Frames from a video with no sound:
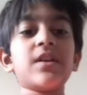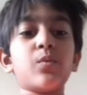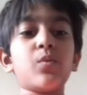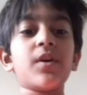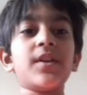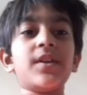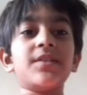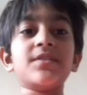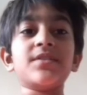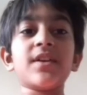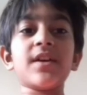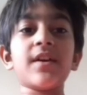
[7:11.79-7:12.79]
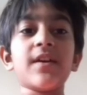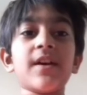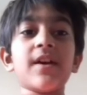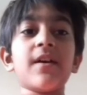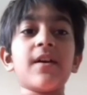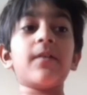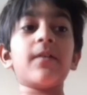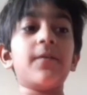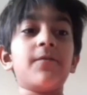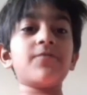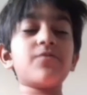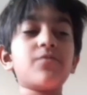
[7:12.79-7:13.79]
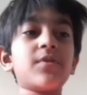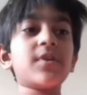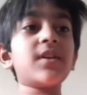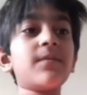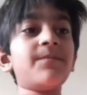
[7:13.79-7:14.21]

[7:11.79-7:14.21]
One is f3,